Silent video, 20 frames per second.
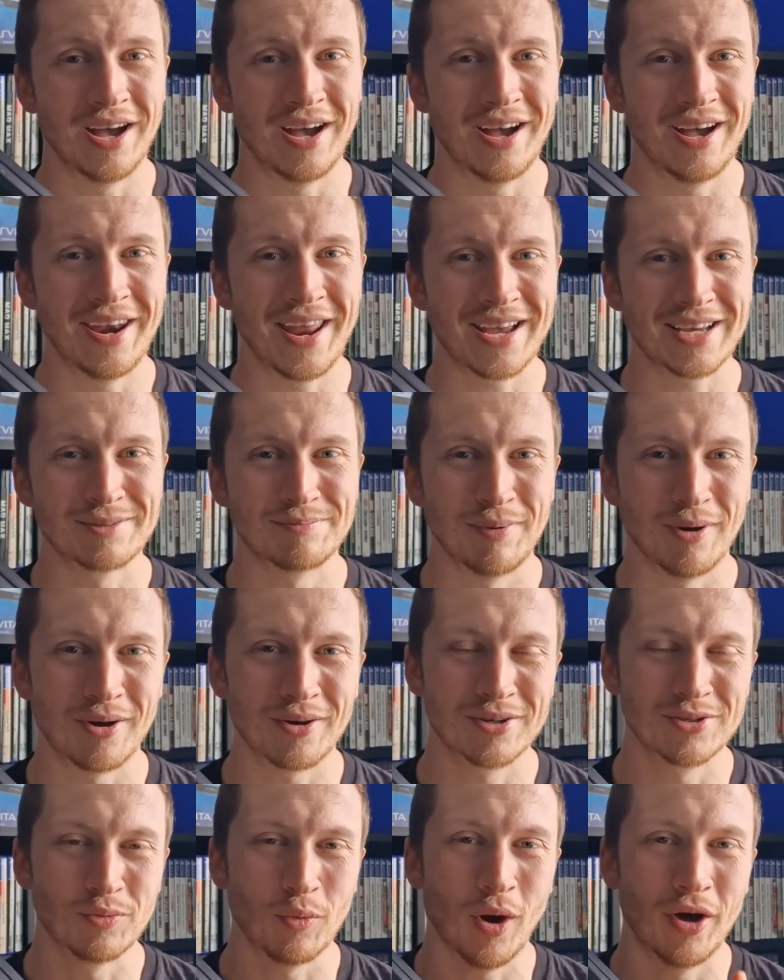uh, an
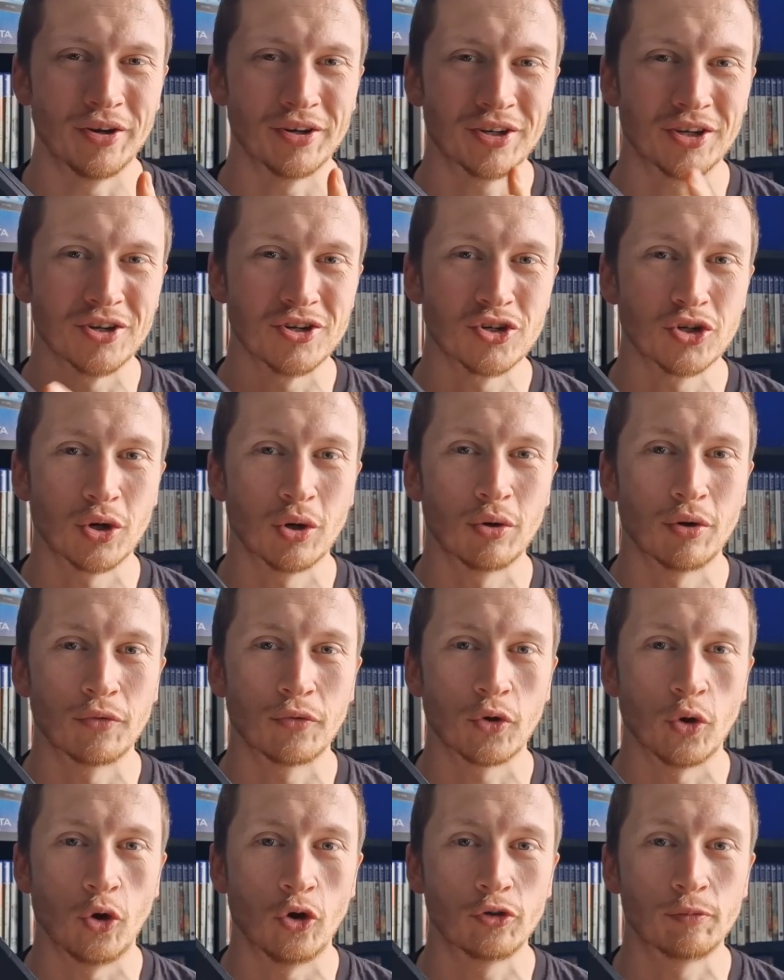Xbox One controller,
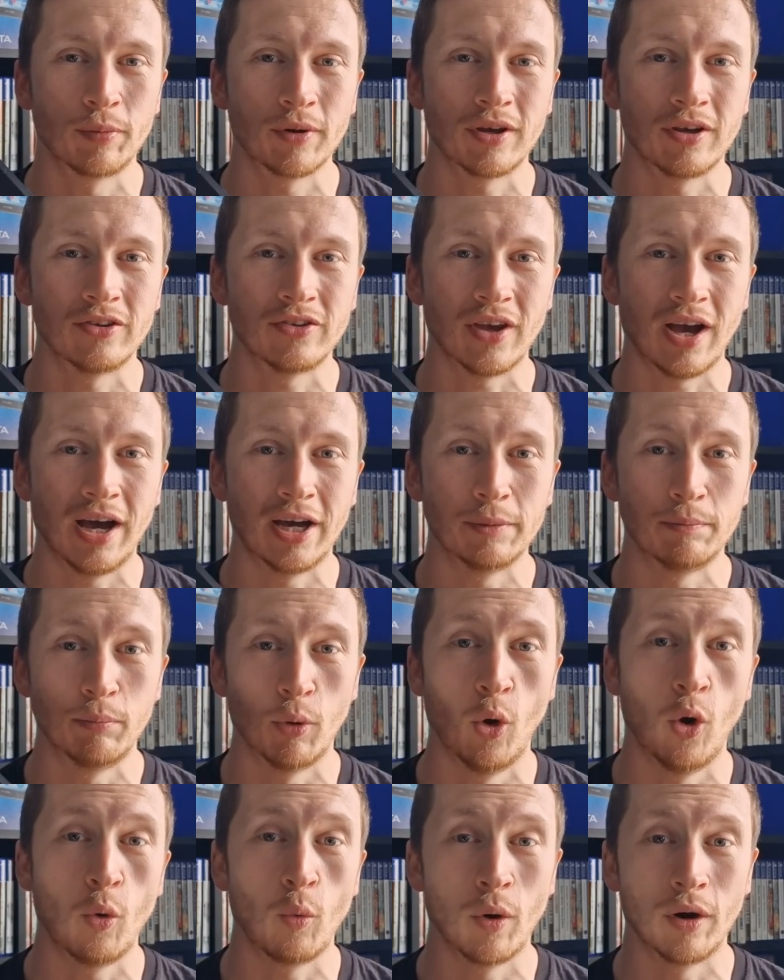of course, because I
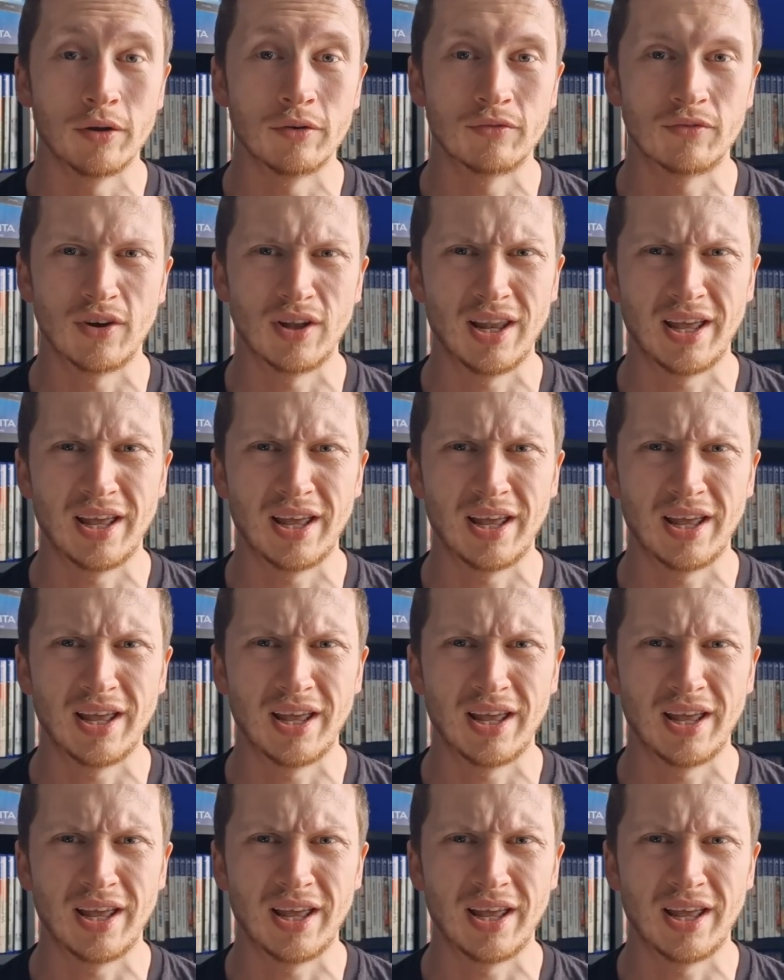bought one for